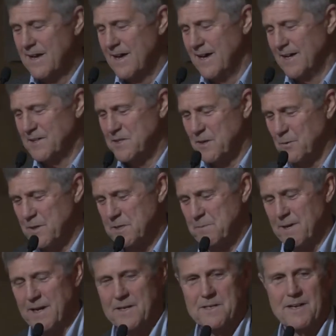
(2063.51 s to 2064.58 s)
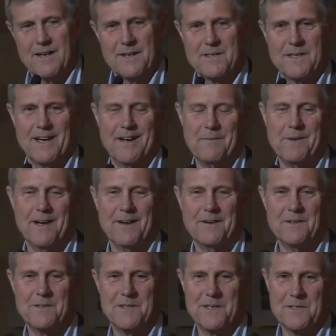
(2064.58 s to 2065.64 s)
And so we spent a ton of time down
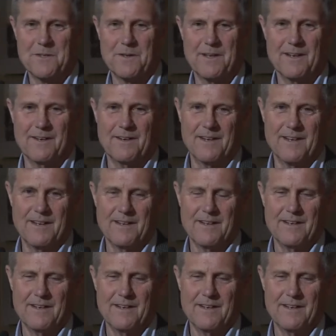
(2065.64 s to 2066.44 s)
in Chester County.